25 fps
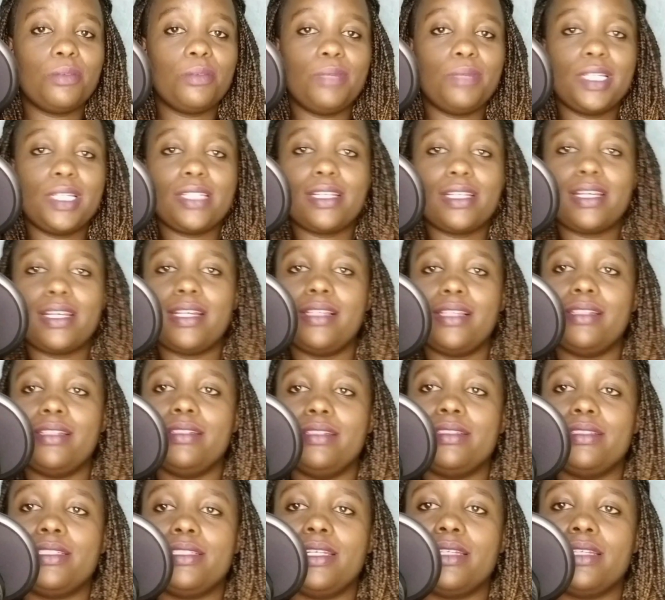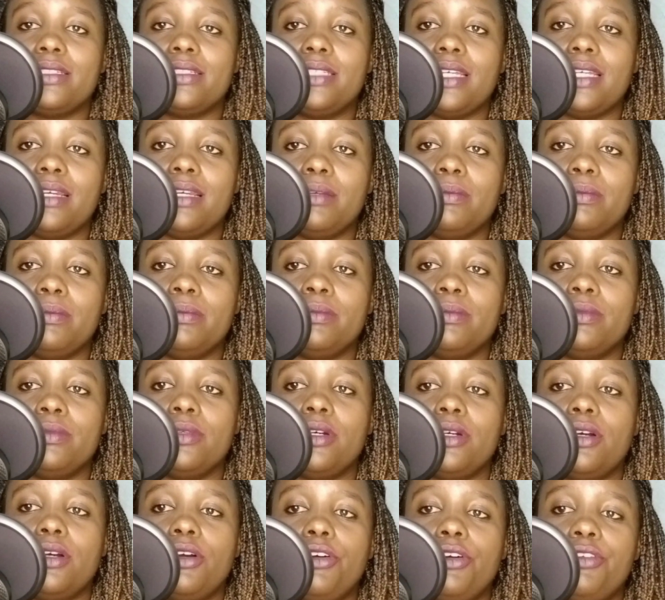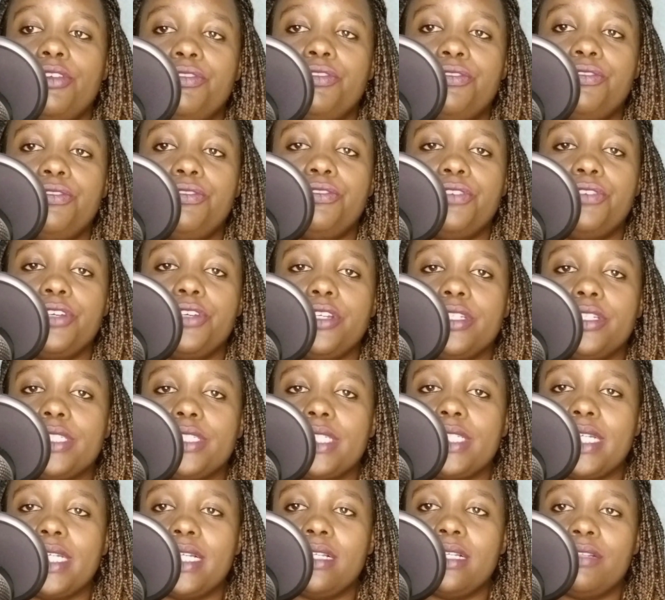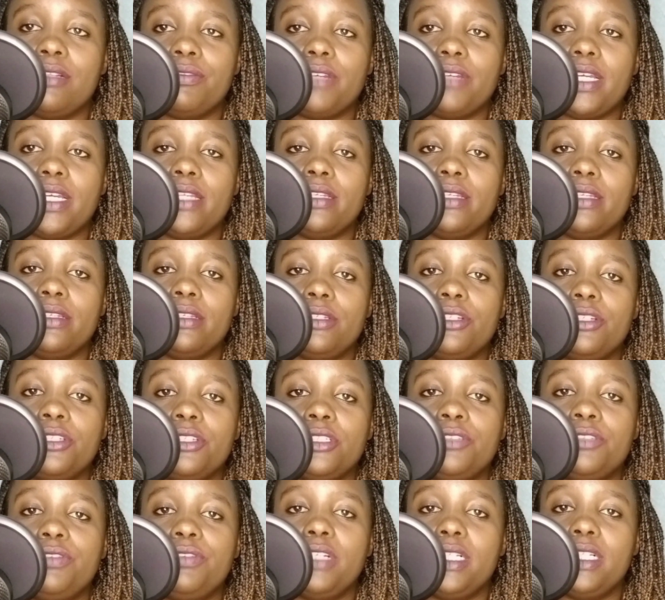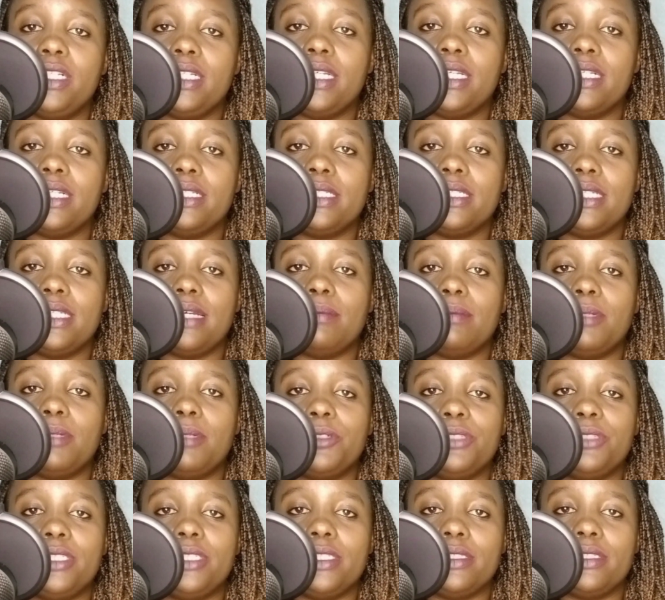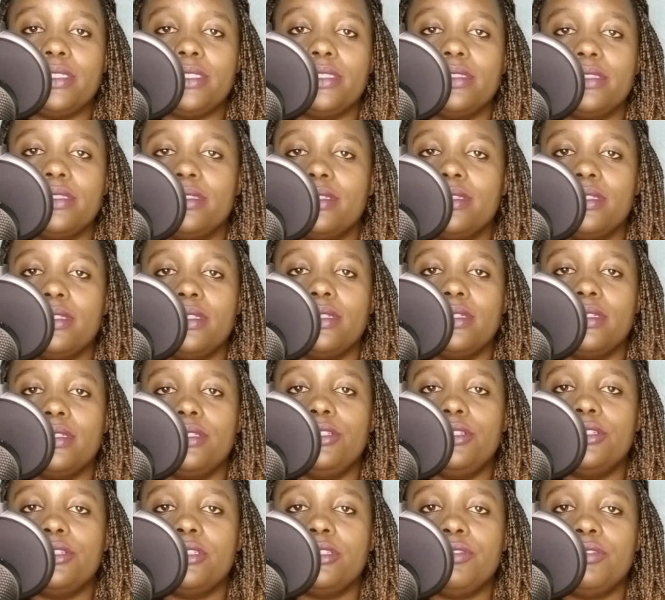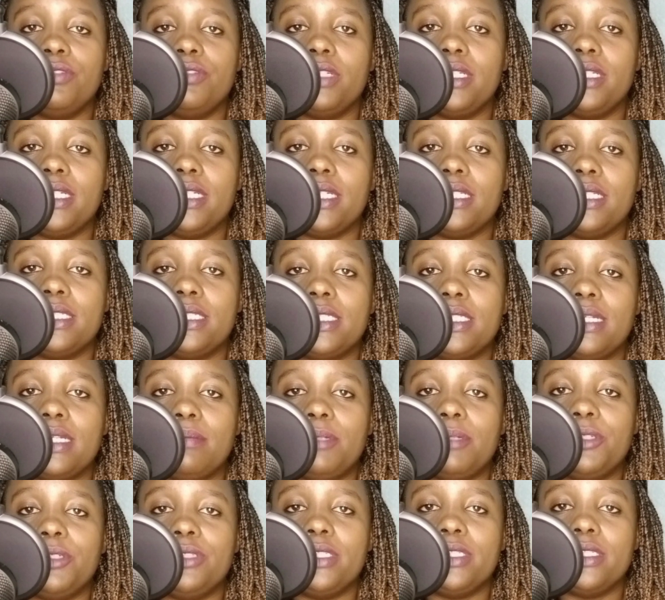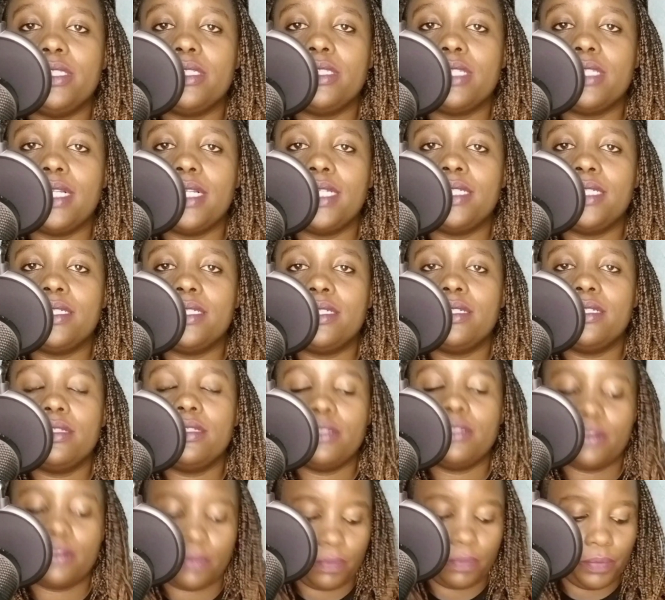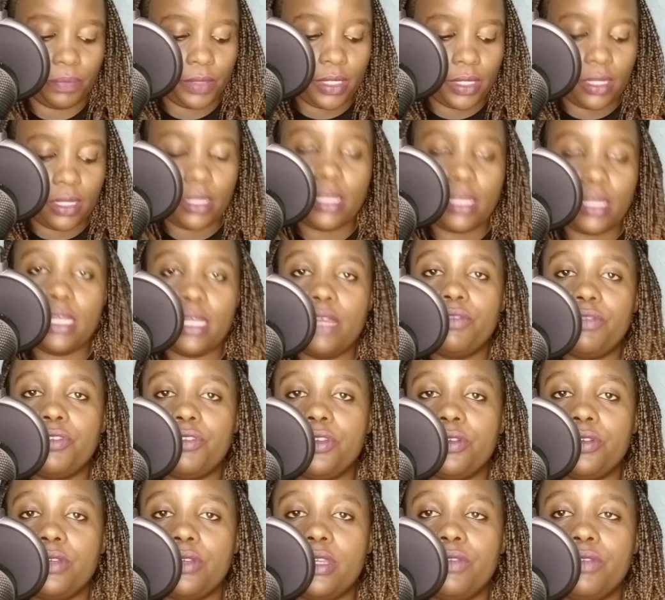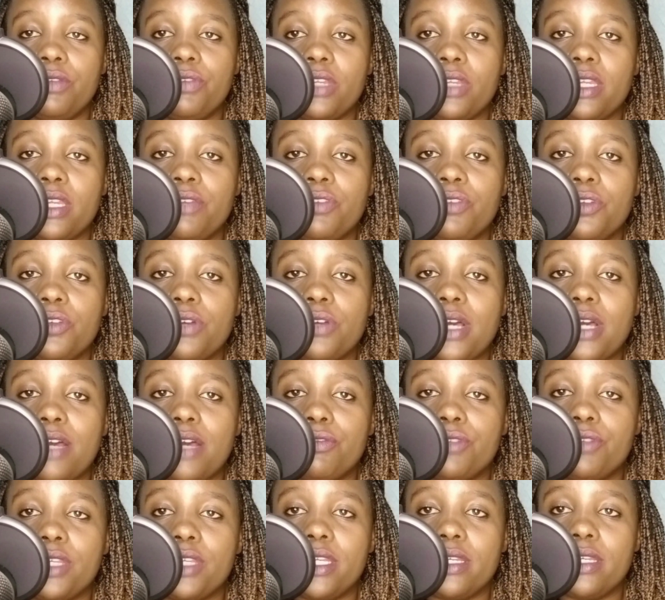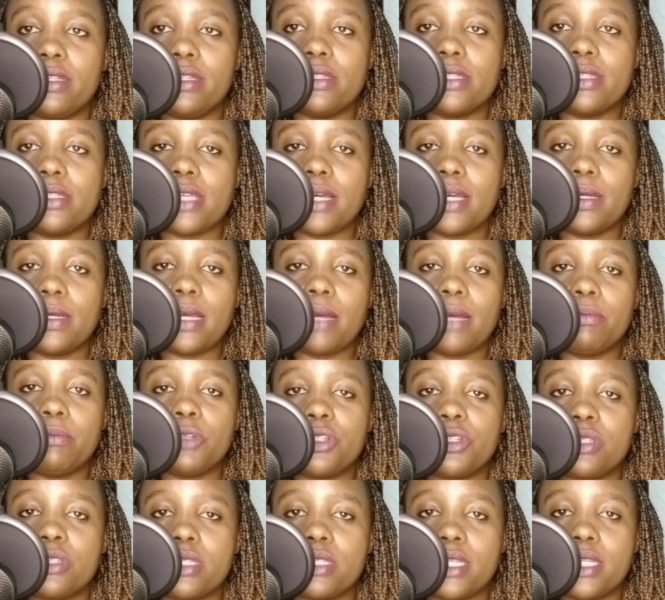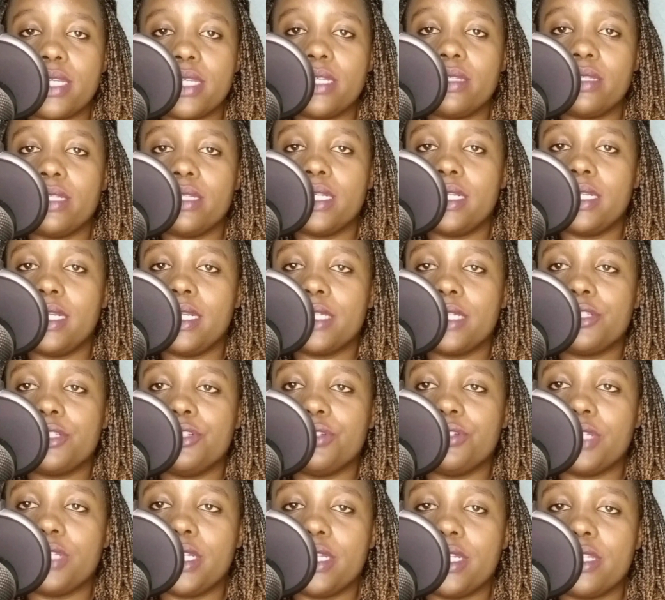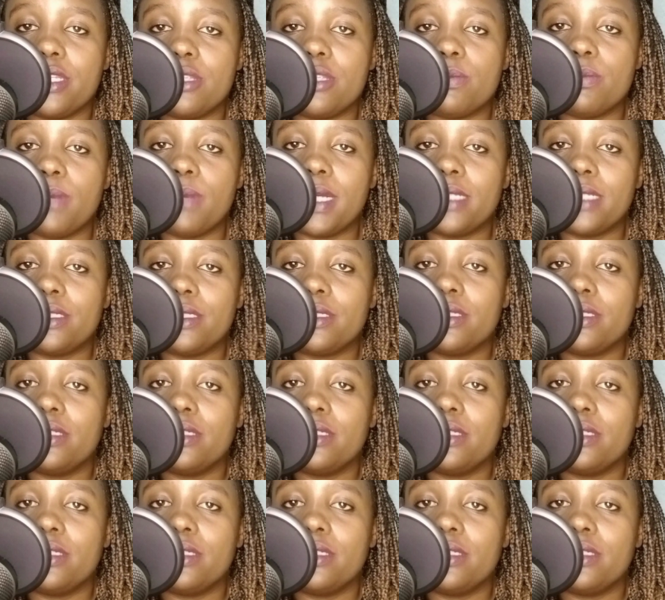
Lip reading: basically, take time off for yourself and don't feel guilty about it. Don't feel guilty about it. Like, even if you have kids, I'm not saying neglect your kids, but